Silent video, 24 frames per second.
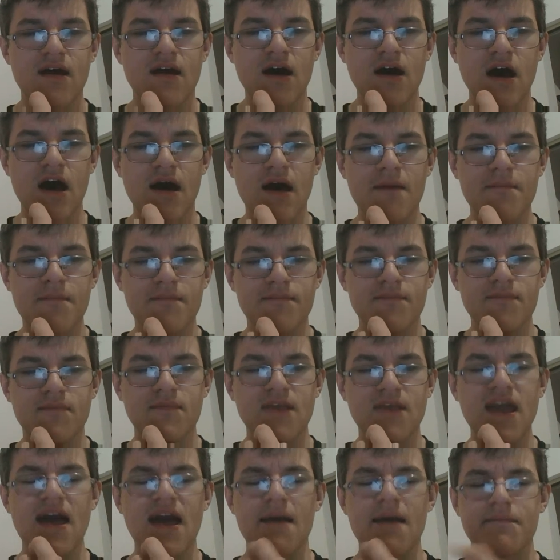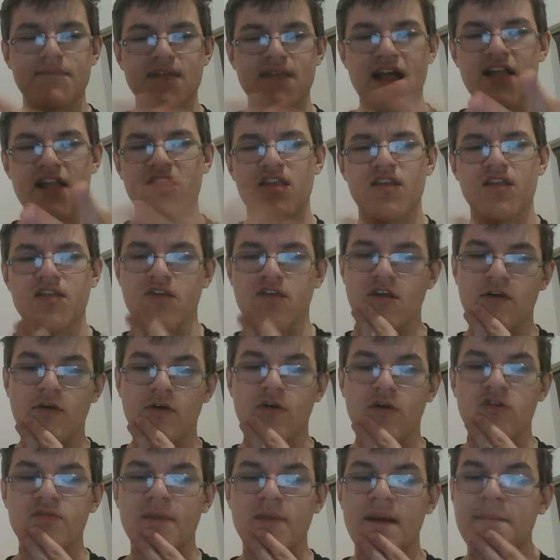Those
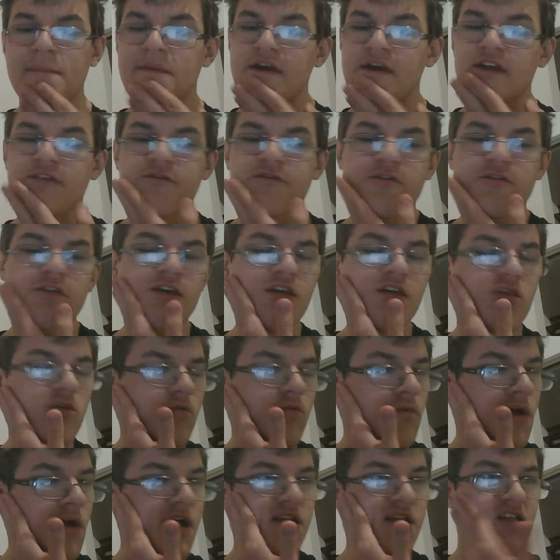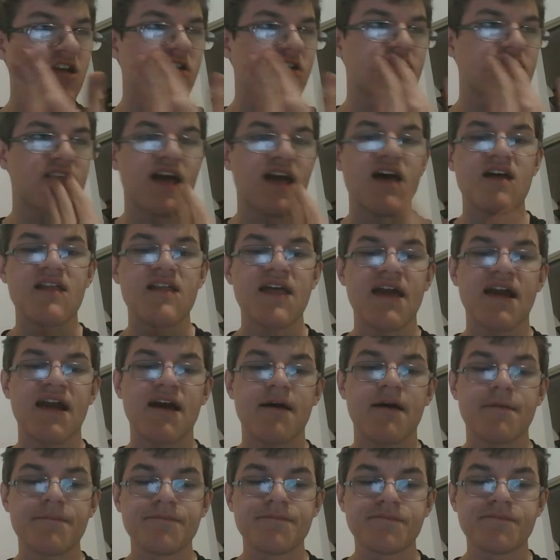are my picks for this race here,
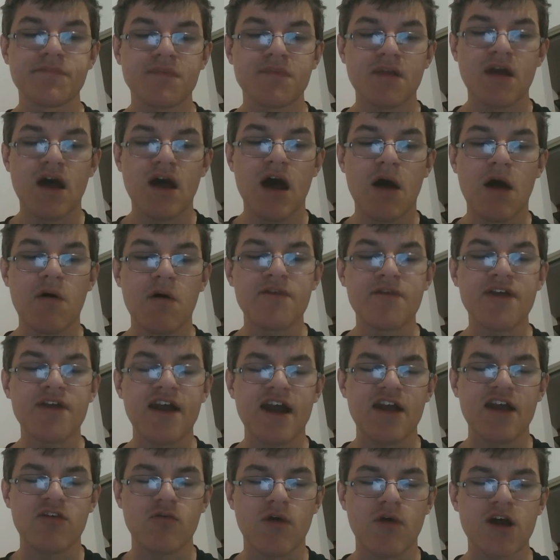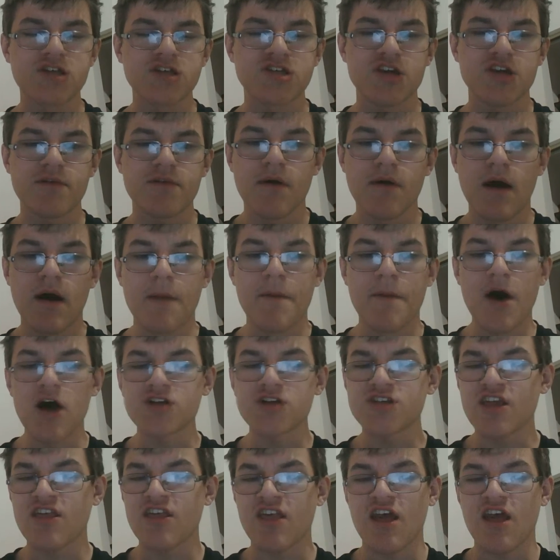Talladega. I want to thank you guys for watching.
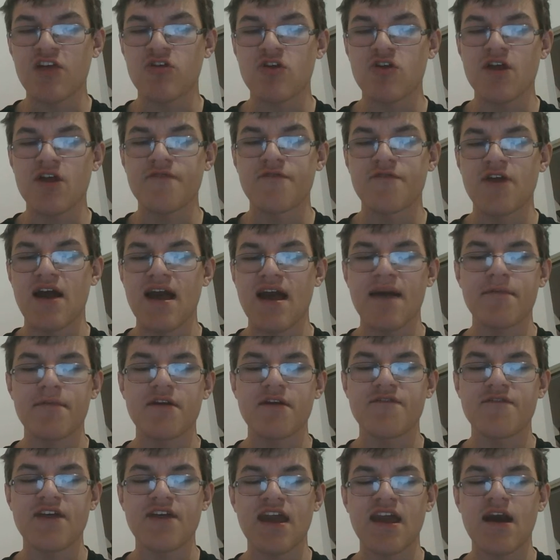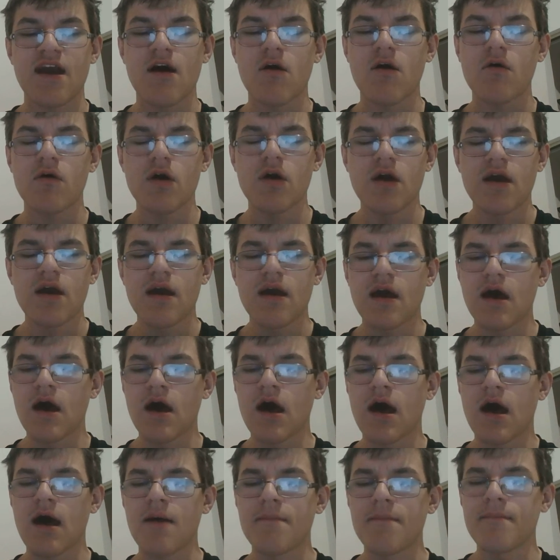Apologies yesterday for not having a video.
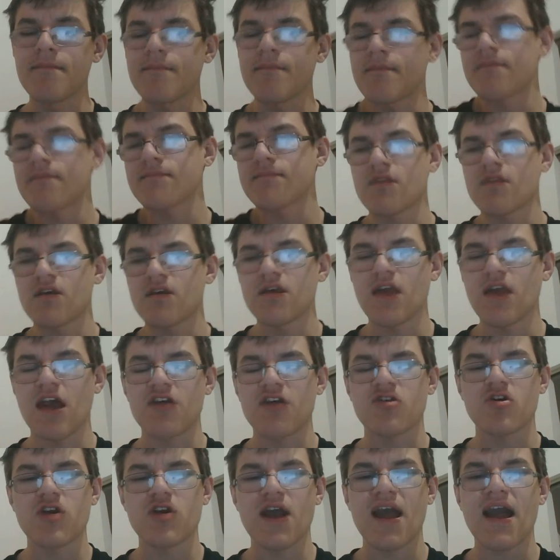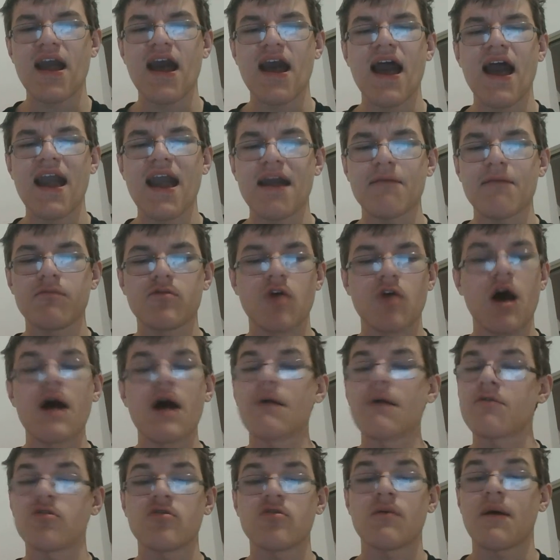Yesterday, I
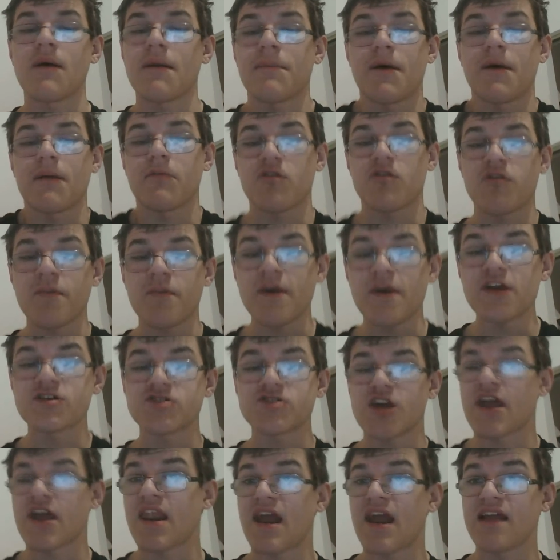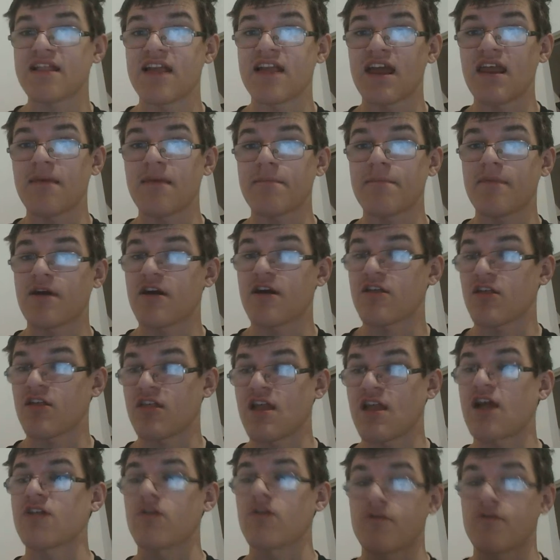thought I was doing my public speech, and I didn't because it's
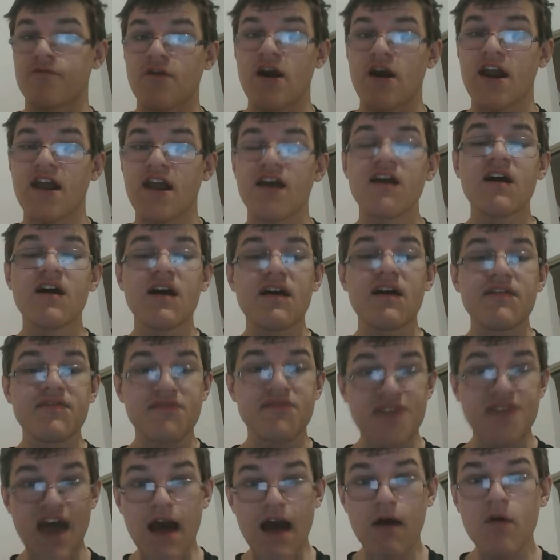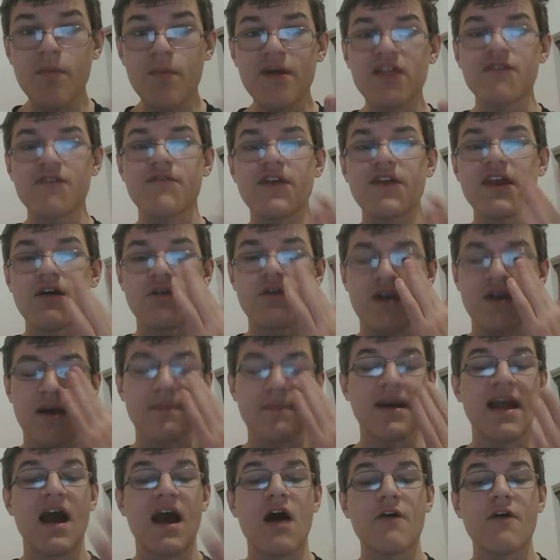not until Friday. That will be the video
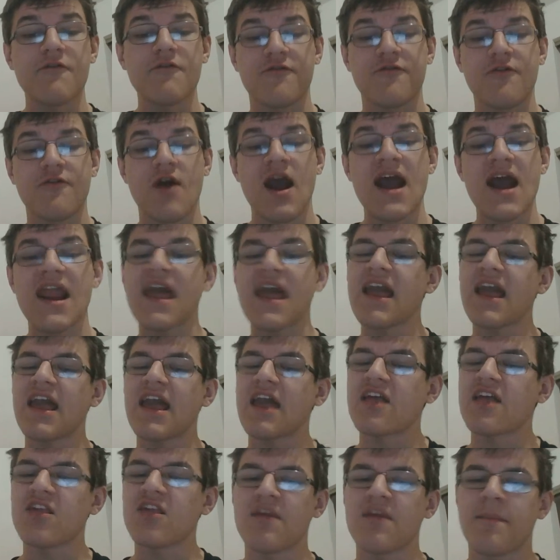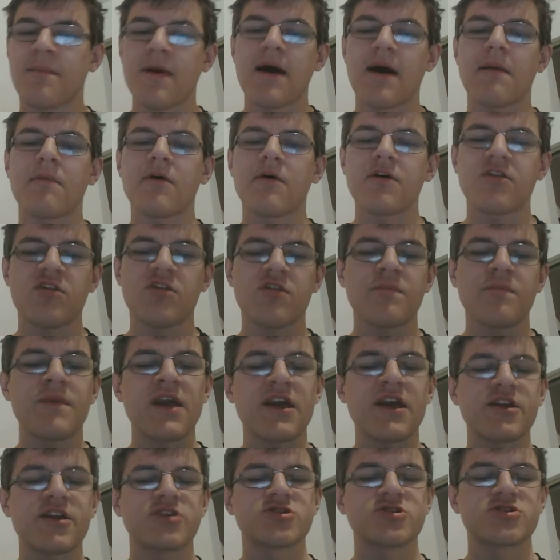coming out Friday, is the public
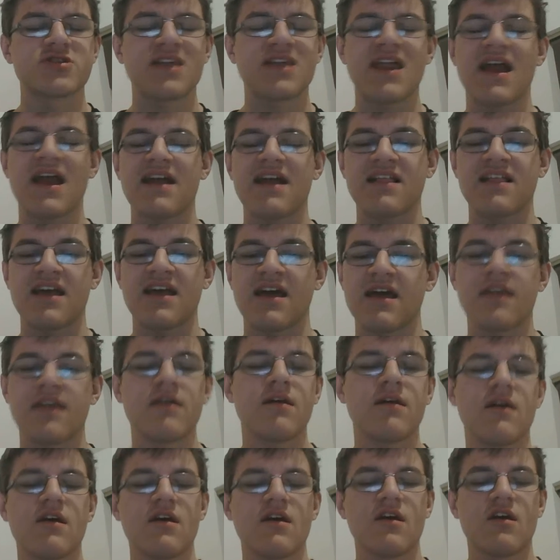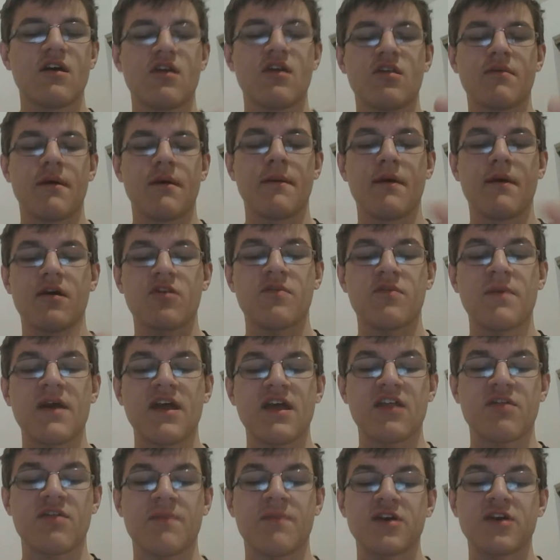speech that I did. It's my public
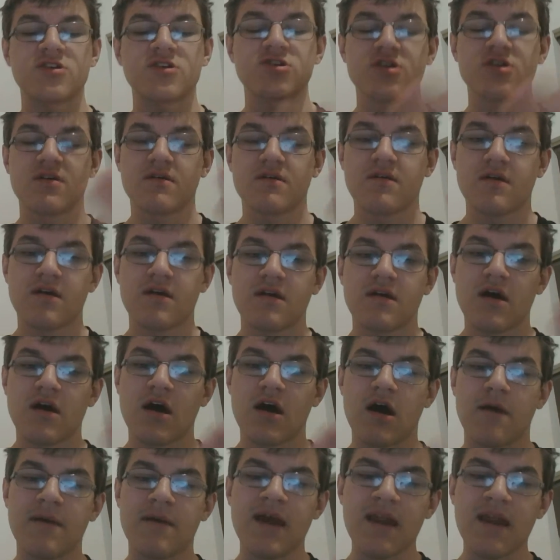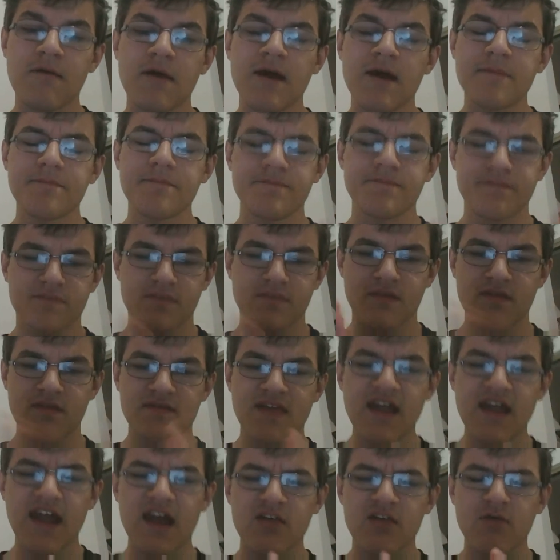speaking speech. Anyway,
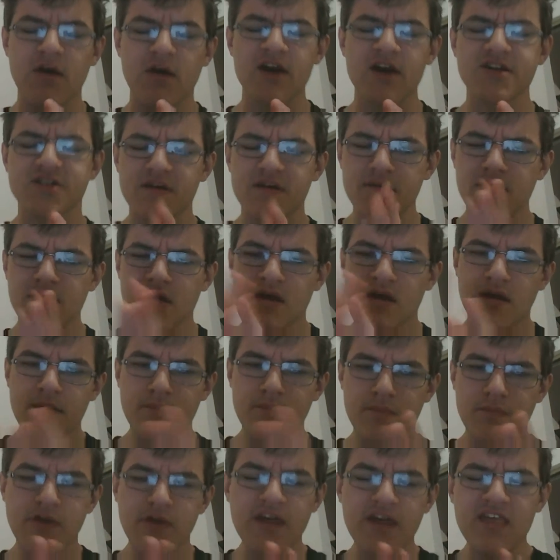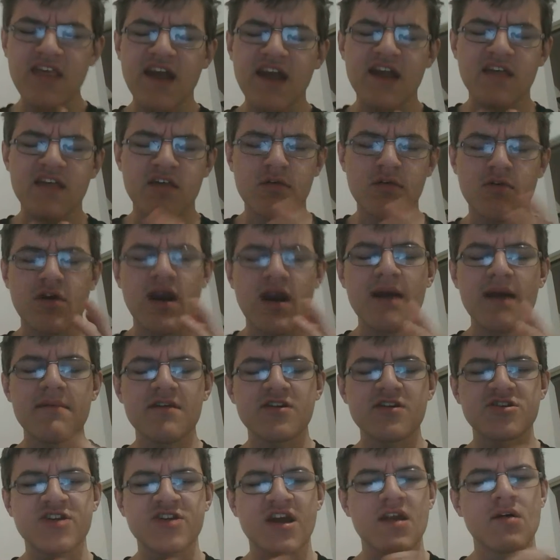thank you guys for watching. Please like and subscribe
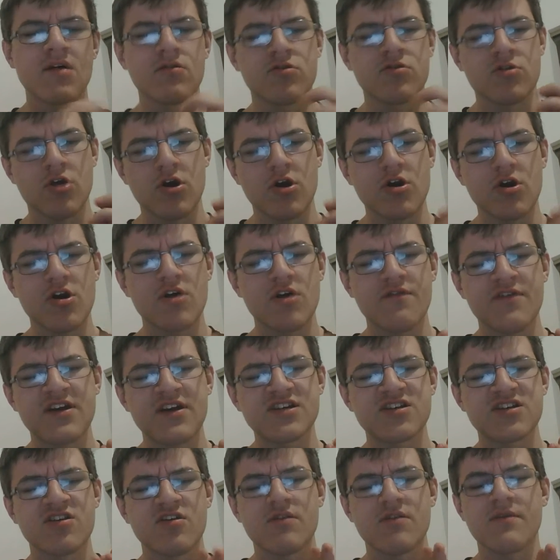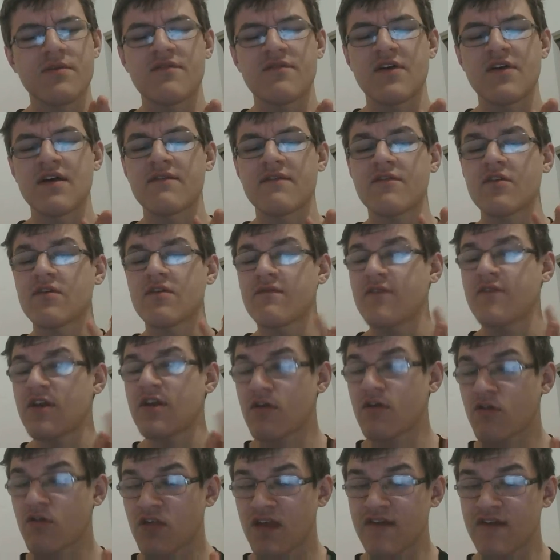to the channel. Turn notifications on to be notified when a
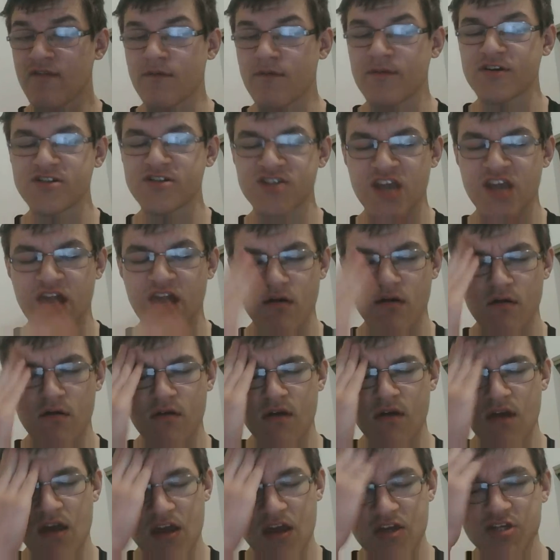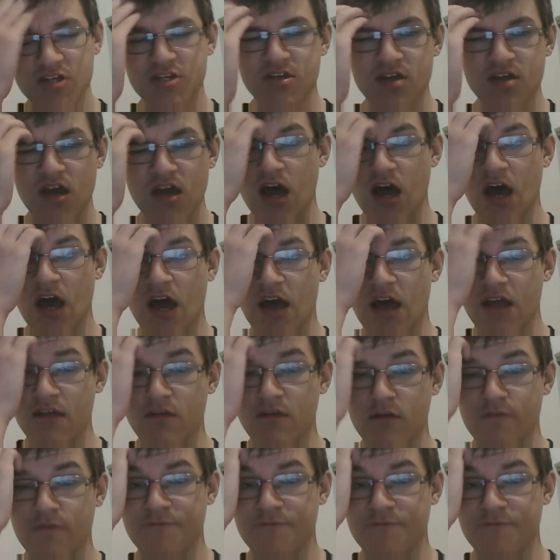video goes live on my channel. Follow